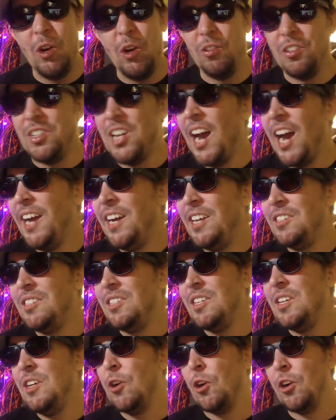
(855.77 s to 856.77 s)

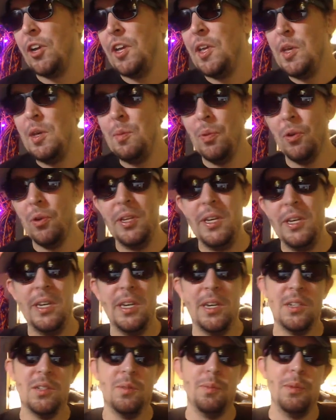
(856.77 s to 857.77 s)
dynasty or keeper
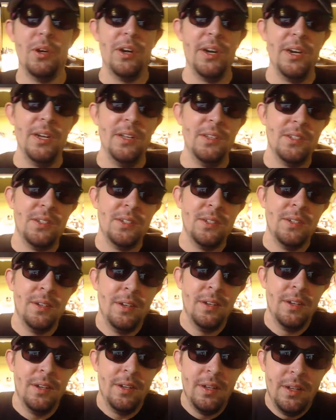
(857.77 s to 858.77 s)
league experience,
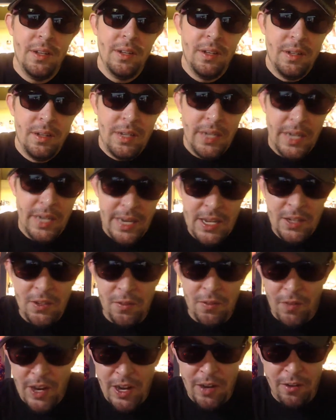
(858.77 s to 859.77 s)
it is
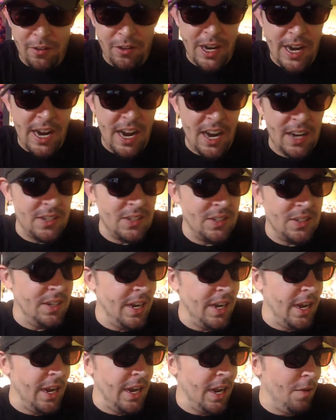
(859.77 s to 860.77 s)
Fantrax.
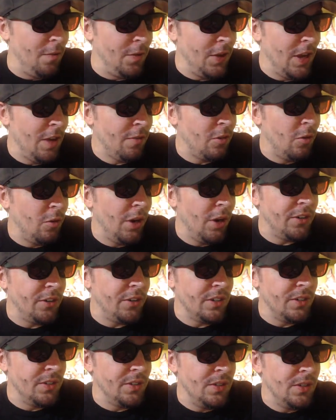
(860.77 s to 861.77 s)
And if you have
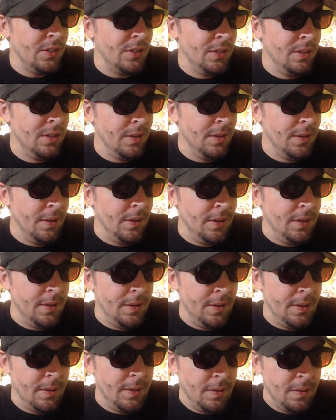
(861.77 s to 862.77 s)
questions,
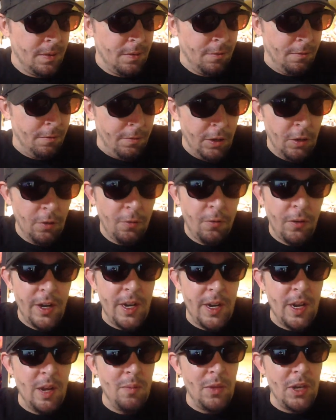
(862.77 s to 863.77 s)
feel free to
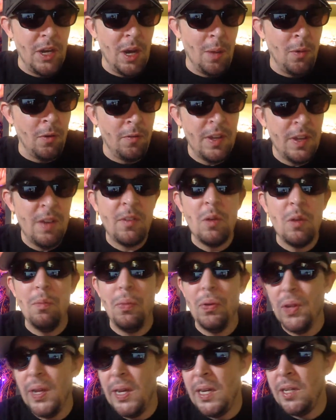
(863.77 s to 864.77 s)
hit me up. Or if you have
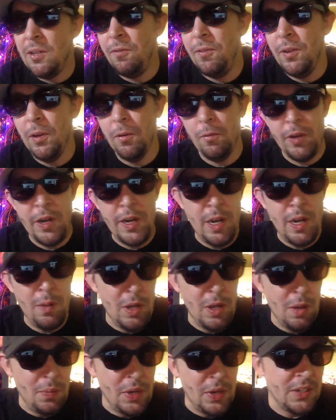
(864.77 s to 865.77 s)
complaints, feel free to hit
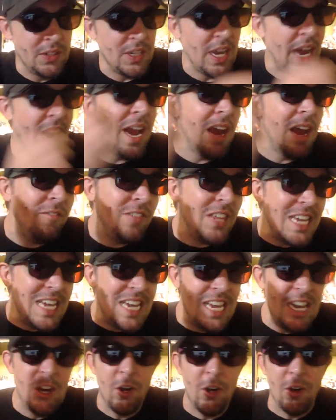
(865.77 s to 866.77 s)
me up, because I have the
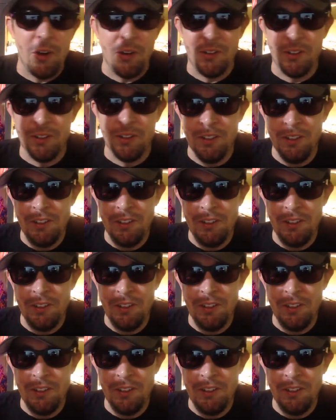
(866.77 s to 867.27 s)
ears